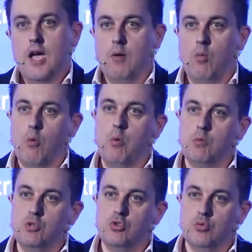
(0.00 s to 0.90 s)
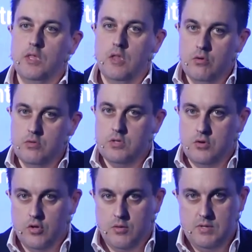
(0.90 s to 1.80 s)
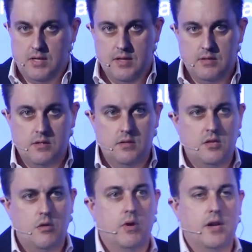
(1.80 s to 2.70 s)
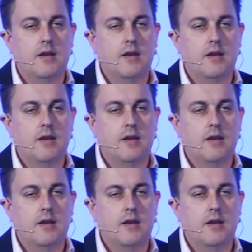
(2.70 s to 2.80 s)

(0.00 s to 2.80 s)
and what we would do in those circumstances and so on.